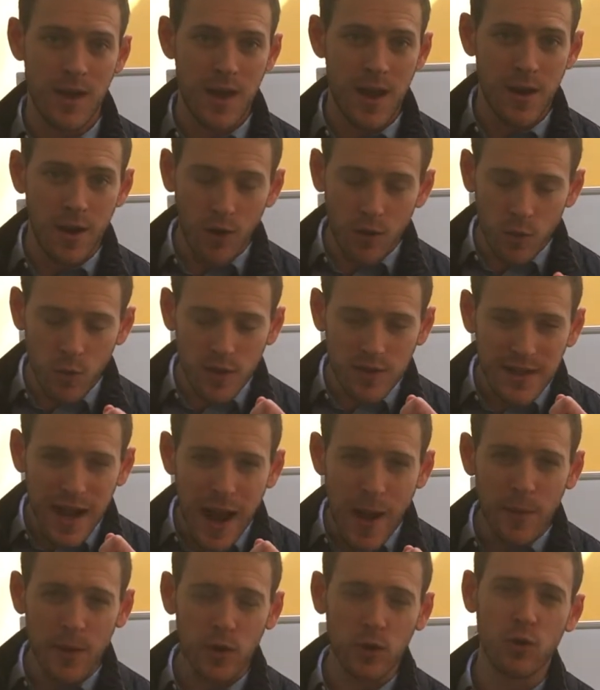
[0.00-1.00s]
In other words,
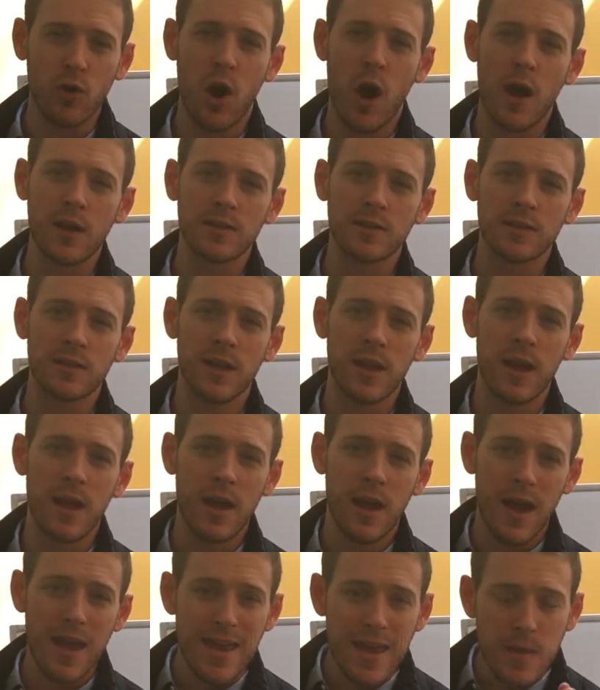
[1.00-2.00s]
on the cross,
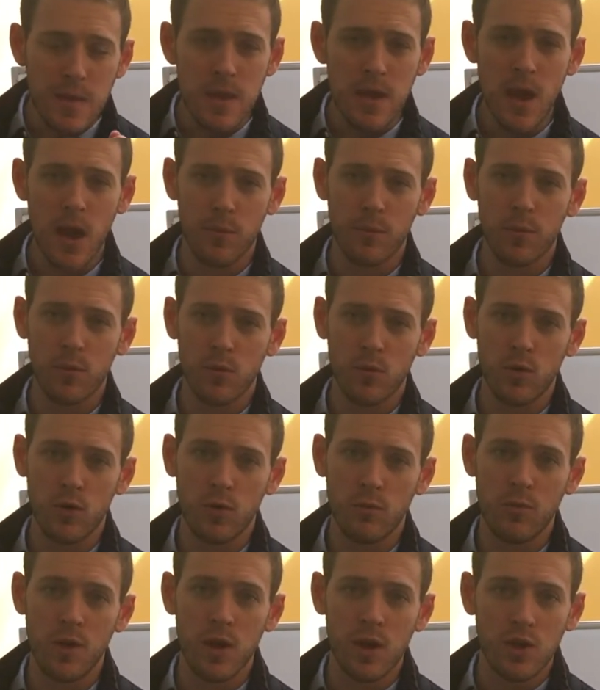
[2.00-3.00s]
in the upper
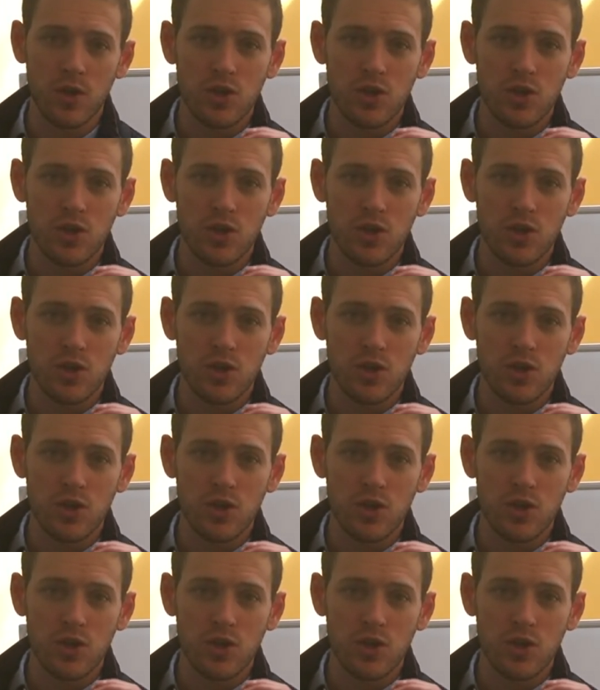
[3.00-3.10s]
room,